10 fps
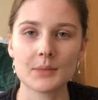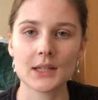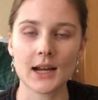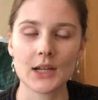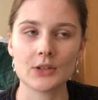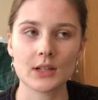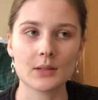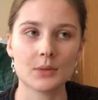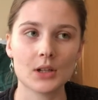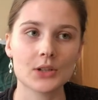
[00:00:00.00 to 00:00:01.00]
I'm
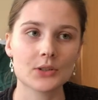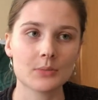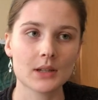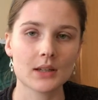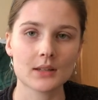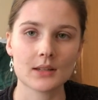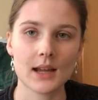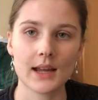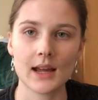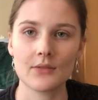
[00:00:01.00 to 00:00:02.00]
dehydrated, but also because
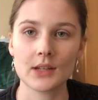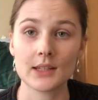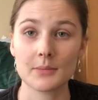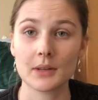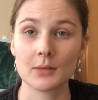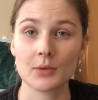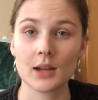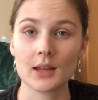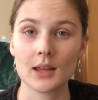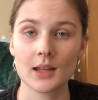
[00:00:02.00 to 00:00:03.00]
I have a 10 minute
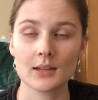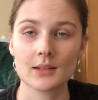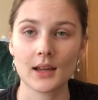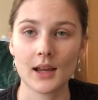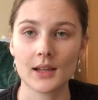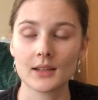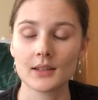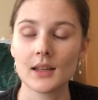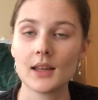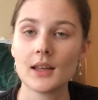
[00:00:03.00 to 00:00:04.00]
break and I
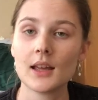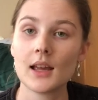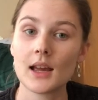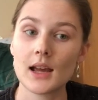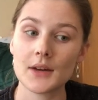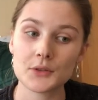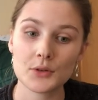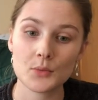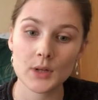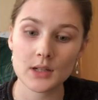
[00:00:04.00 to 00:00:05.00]
have to go
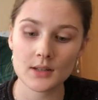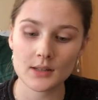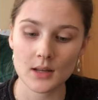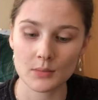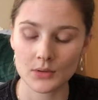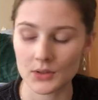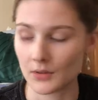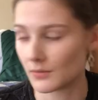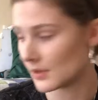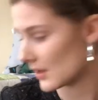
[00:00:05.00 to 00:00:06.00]
to Wind Ensemble
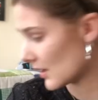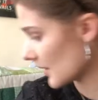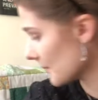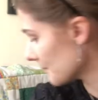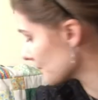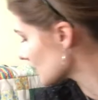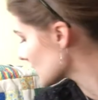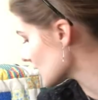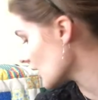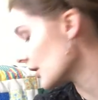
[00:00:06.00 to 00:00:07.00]
soon. Um,
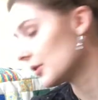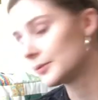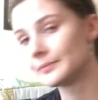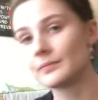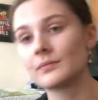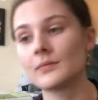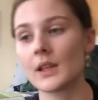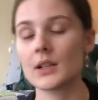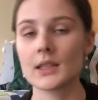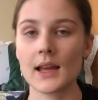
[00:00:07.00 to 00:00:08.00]
so
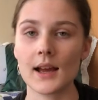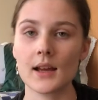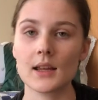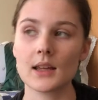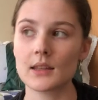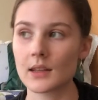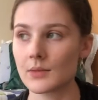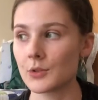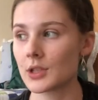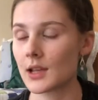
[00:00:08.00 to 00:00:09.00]
there's that. And
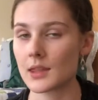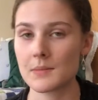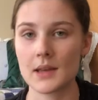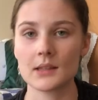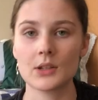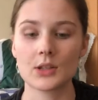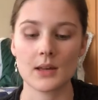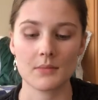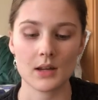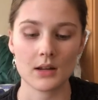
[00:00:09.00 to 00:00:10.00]
then we just got the message
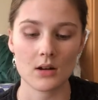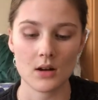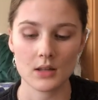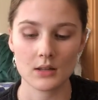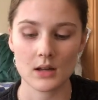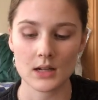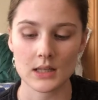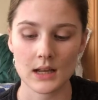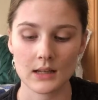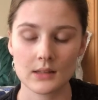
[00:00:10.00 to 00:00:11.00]
that my con law
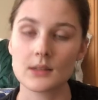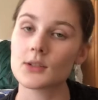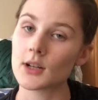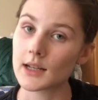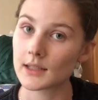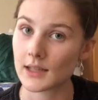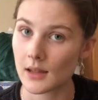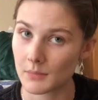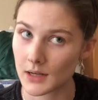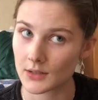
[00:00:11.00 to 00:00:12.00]
class is starting
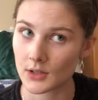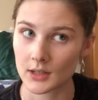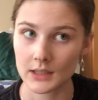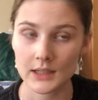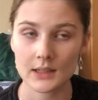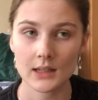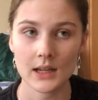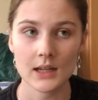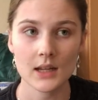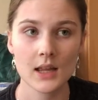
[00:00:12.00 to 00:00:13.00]
10 minutes early
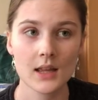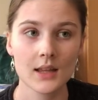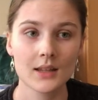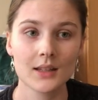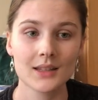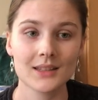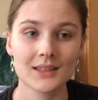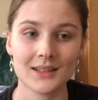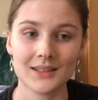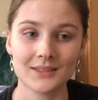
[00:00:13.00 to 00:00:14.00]
tonight.
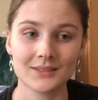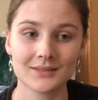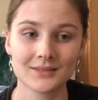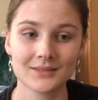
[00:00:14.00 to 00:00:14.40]
So